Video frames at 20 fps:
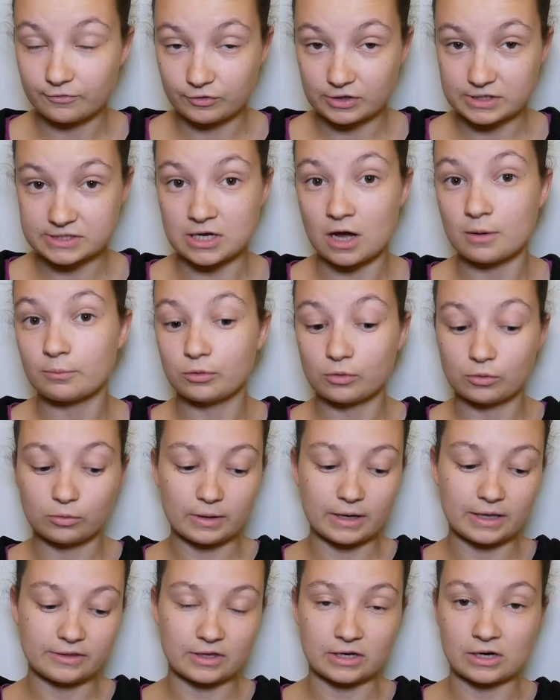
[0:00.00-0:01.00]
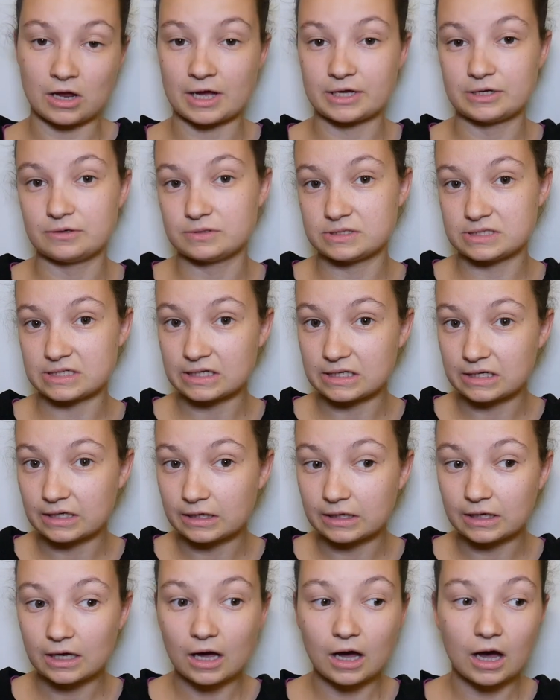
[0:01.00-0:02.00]
For example, with an
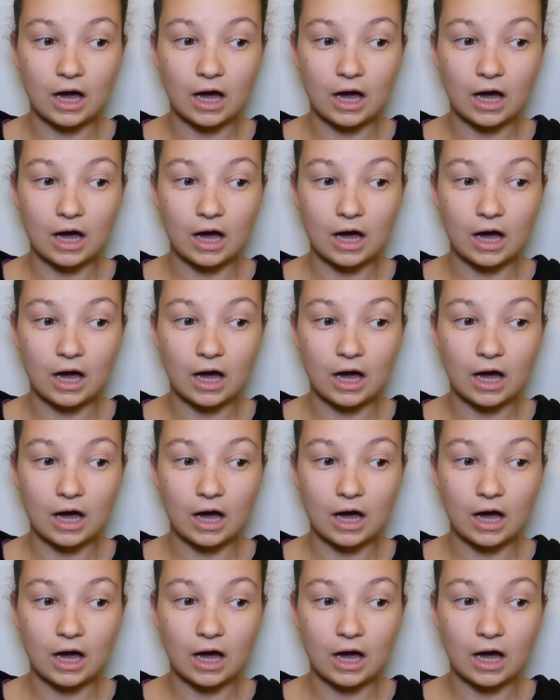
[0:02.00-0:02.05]
IUD